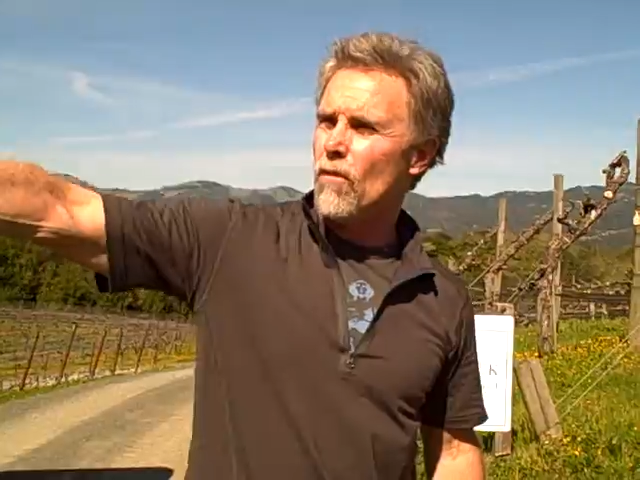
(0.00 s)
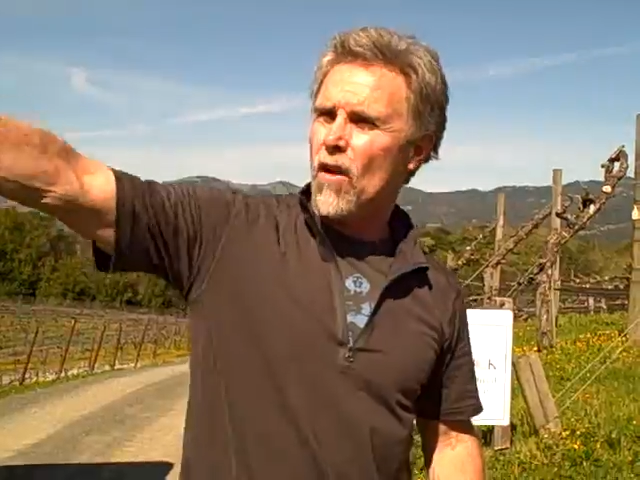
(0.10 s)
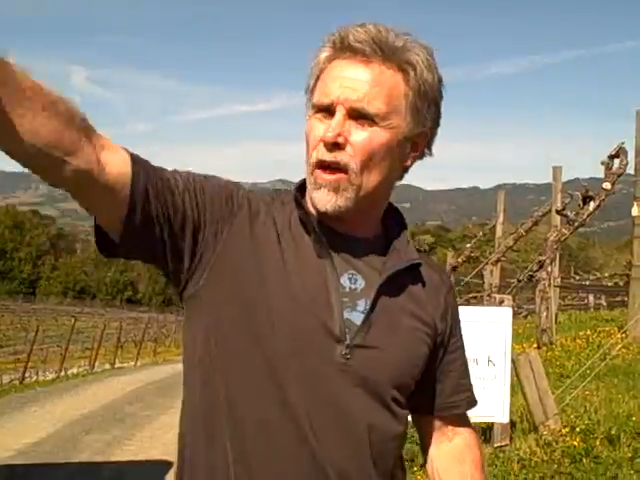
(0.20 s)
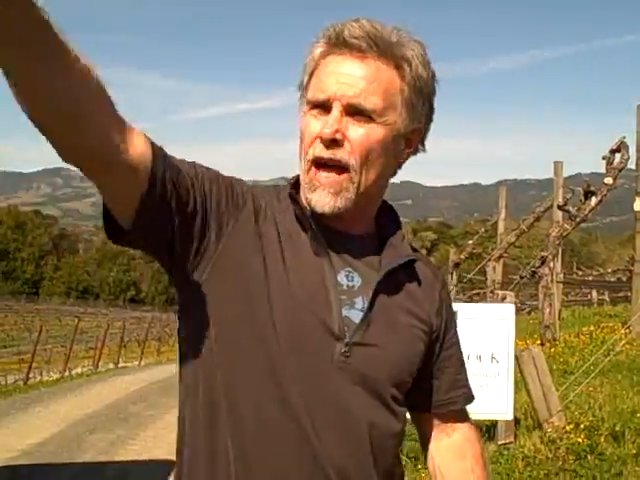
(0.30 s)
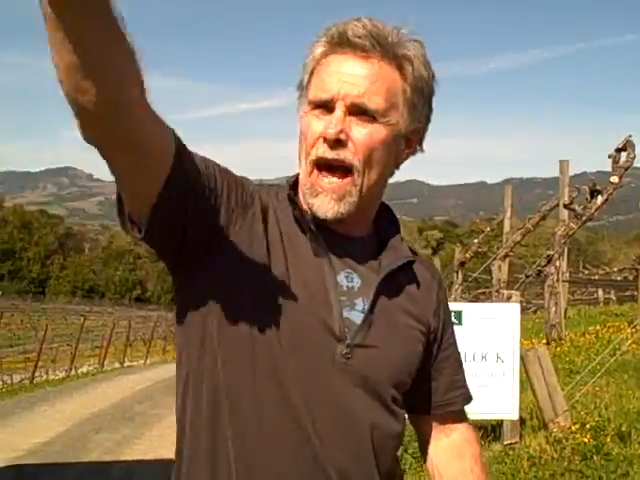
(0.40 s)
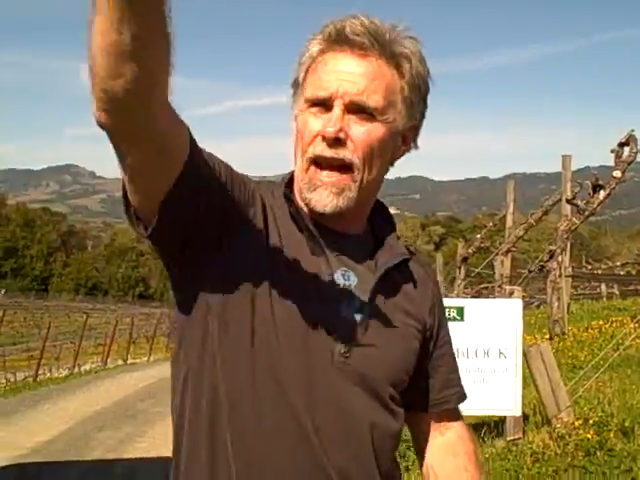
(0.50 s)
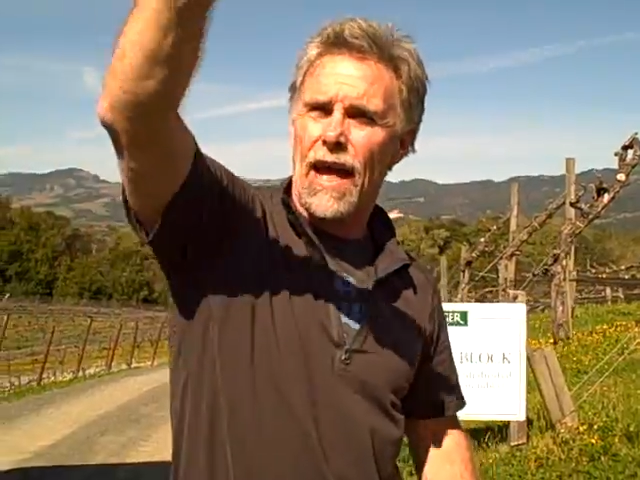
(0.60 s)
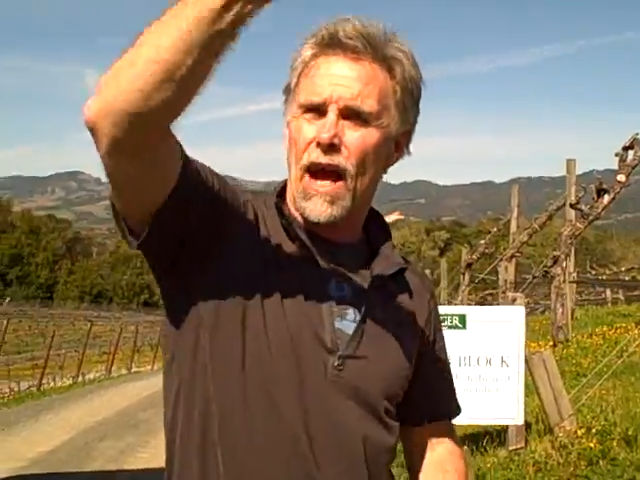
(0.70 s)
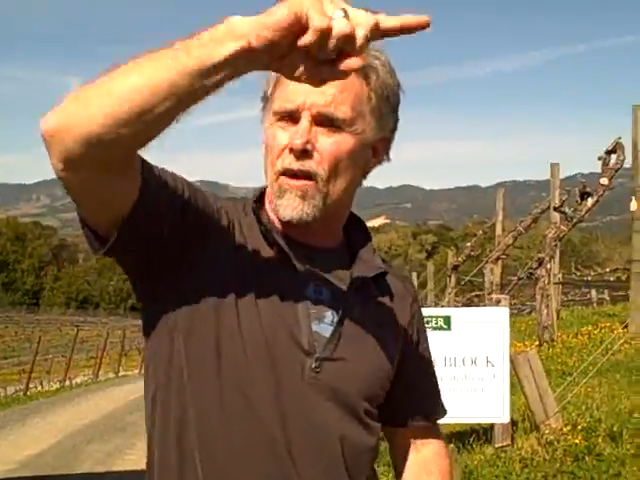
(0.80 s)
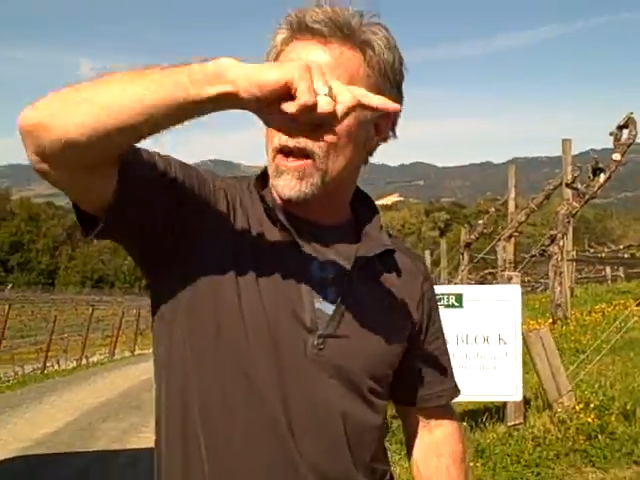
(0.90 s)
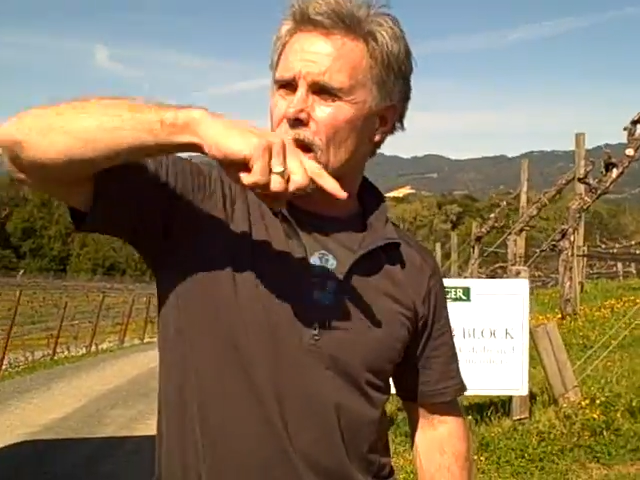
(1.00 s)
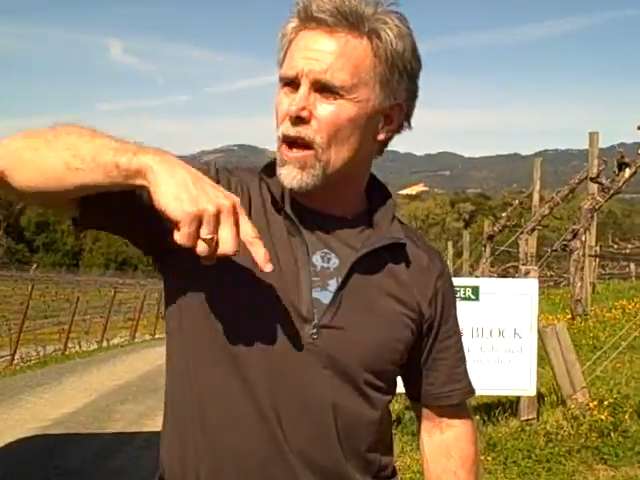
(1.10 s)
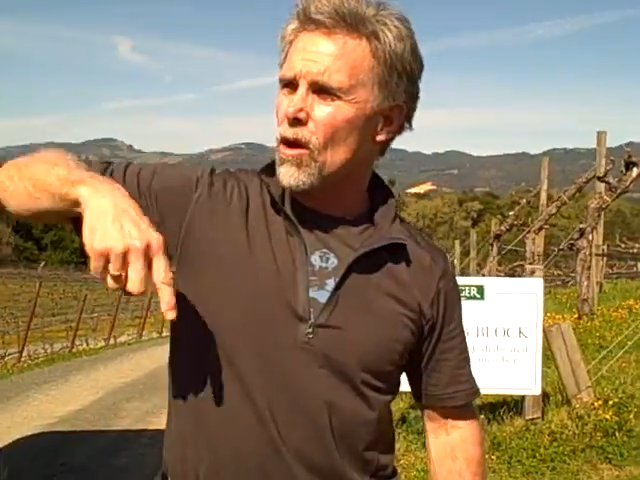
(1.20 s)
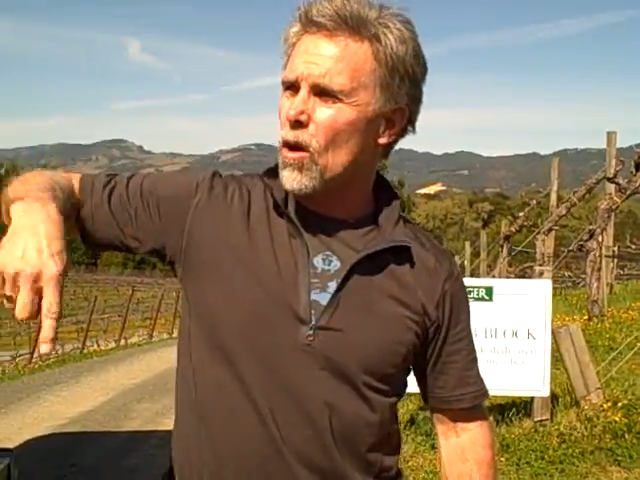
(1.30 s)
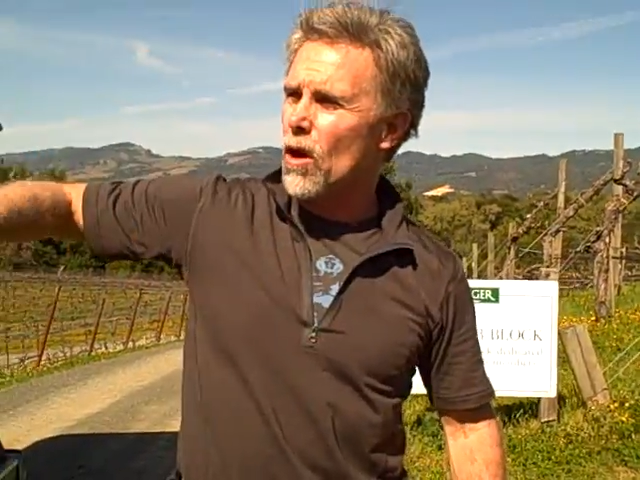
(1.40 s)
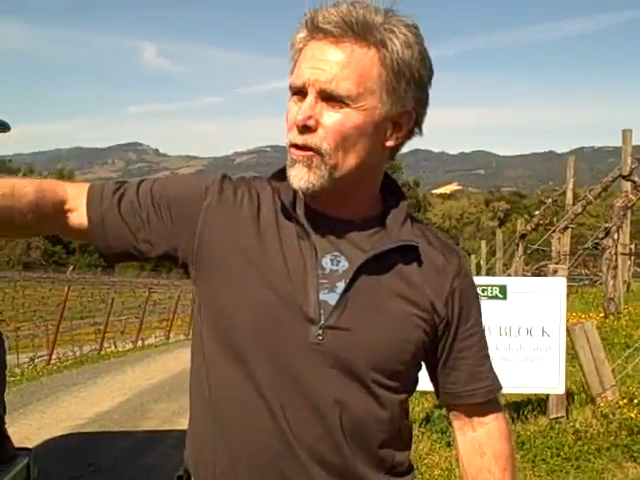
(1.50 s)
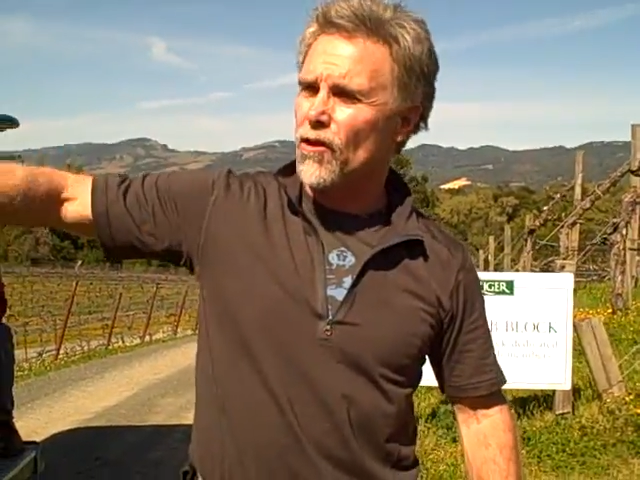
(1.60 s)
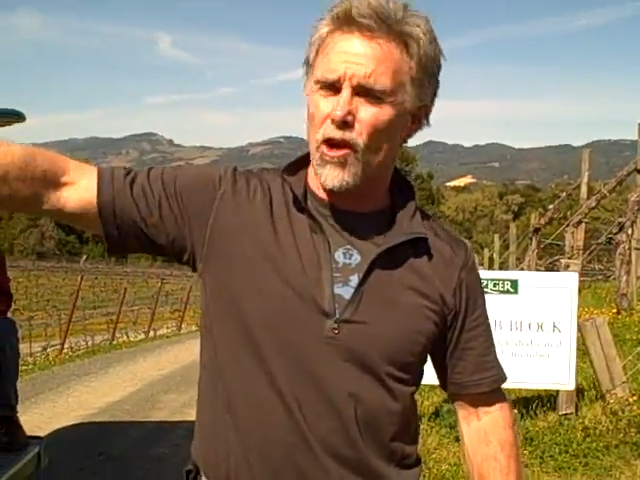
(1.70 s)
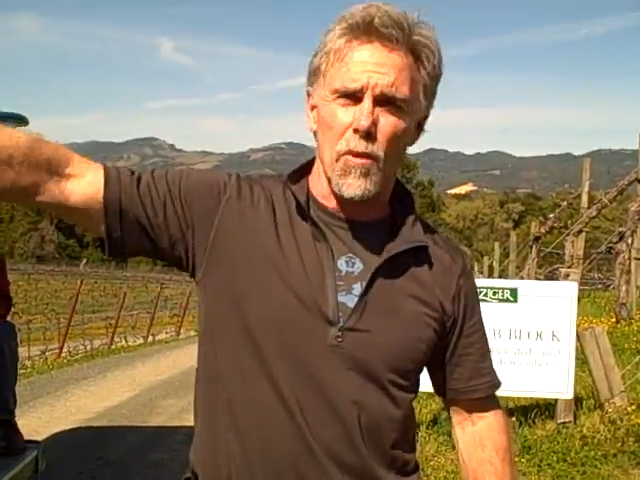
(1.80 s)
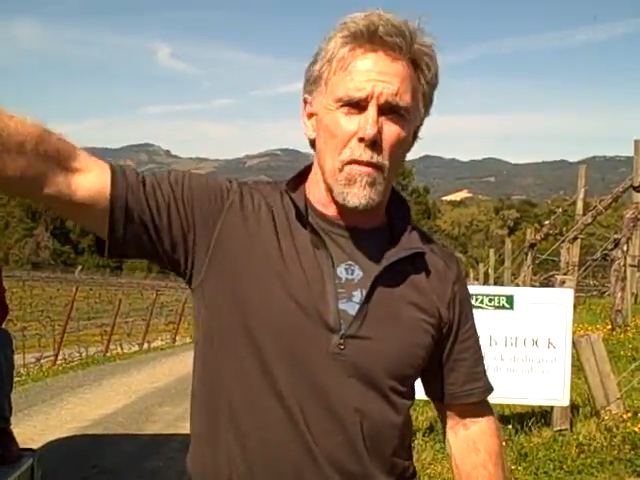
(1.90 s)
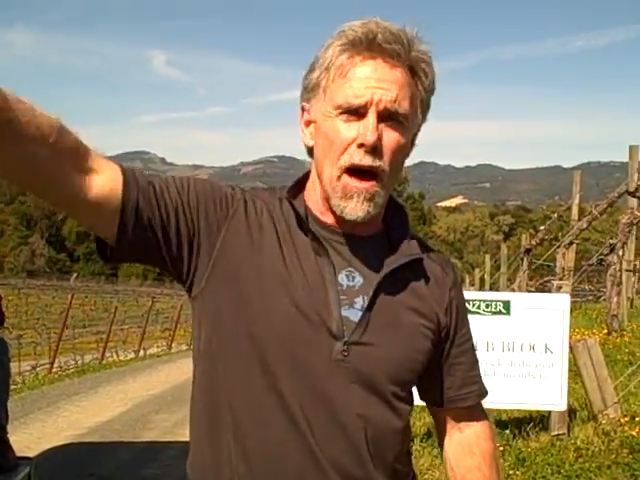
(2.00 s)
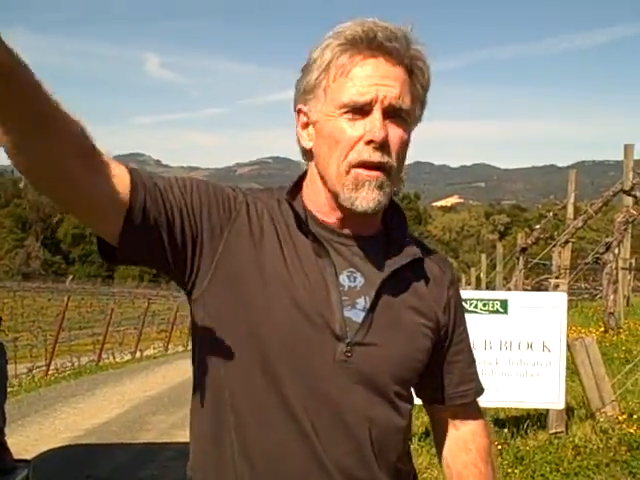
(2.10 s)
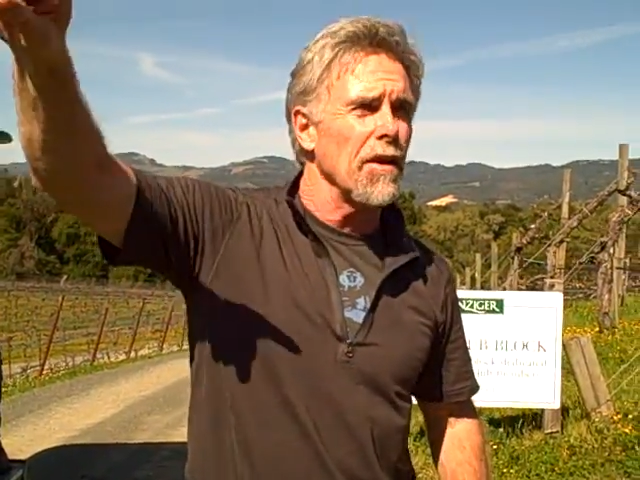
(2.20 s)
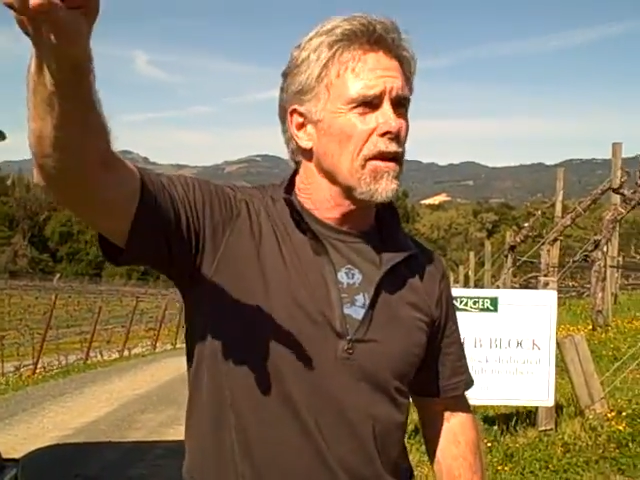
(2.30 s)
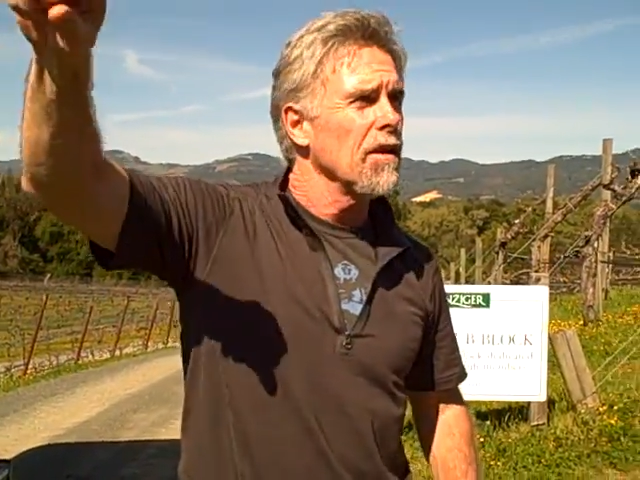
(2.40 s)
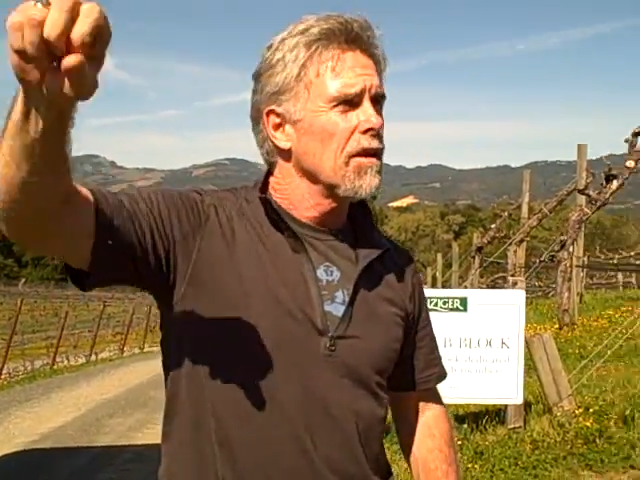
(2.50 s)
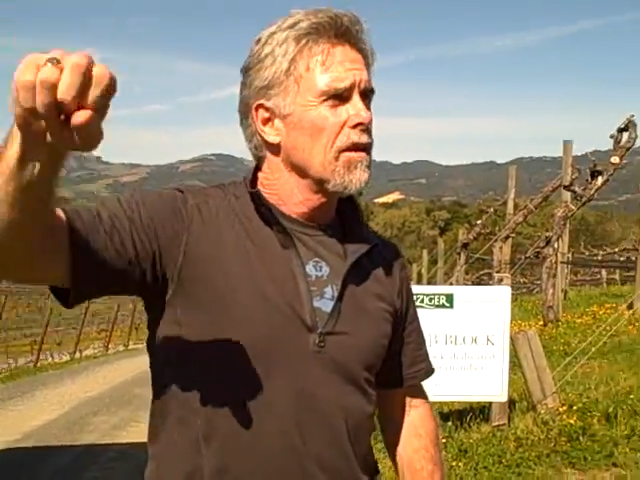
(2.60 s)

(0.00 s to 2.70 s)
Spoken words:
volcanic area here called Sonoma Mountain.